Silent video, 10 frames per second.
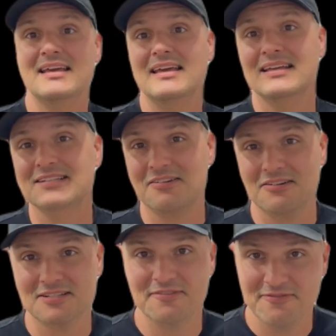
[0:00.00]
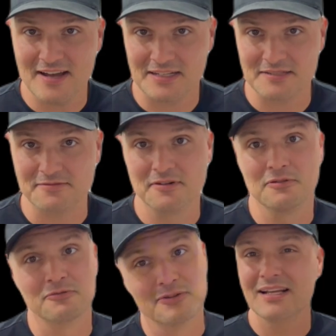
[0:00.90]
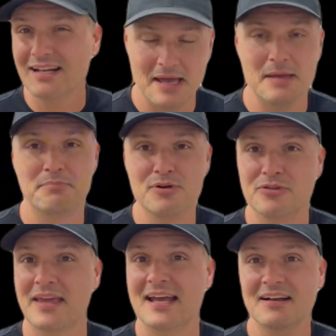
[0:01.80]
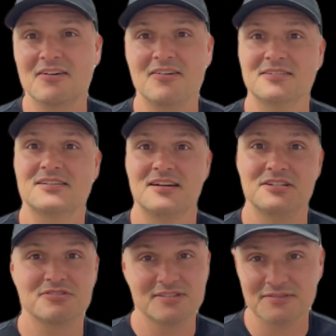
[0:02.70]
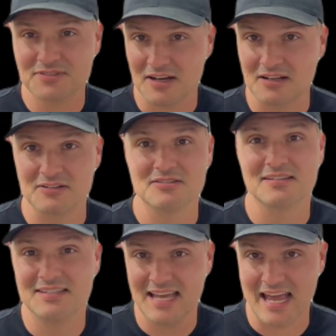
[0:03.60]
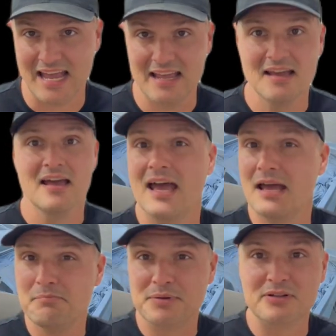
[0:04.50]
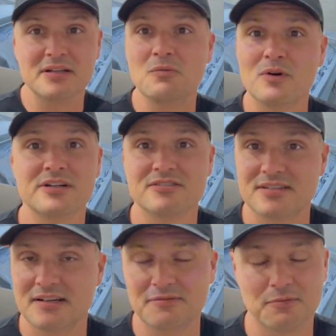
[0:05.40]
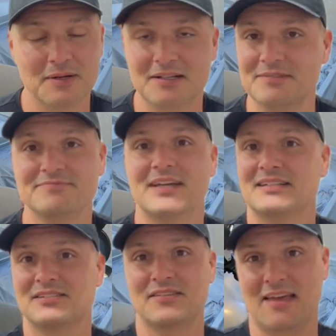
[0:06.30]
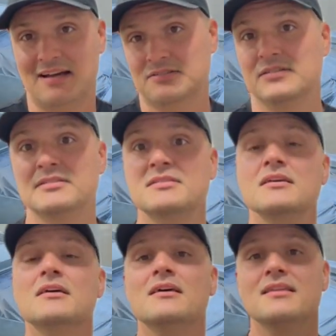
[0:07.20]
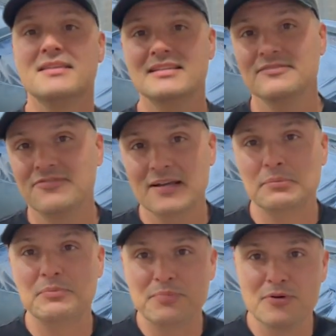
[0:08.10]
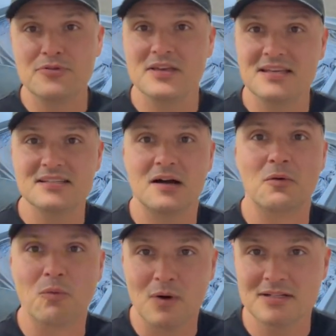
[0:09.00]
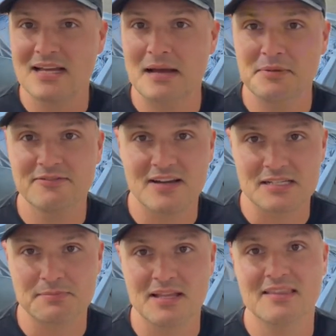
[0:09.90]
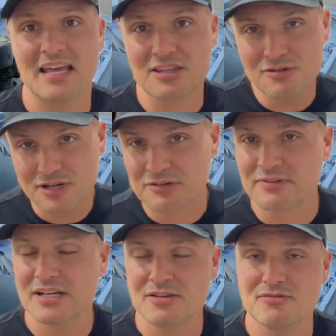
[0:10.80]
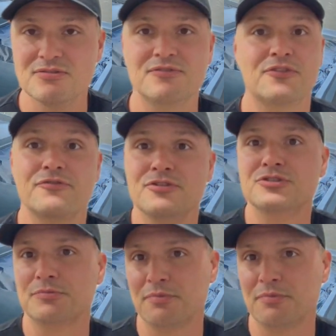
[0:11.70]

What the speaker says: it's cost effective. Renting a booth can cost hundreds of dollars a day, and building one yourself, well, that's thousands. This inflatable booth is a one-time investment that you can reuse for future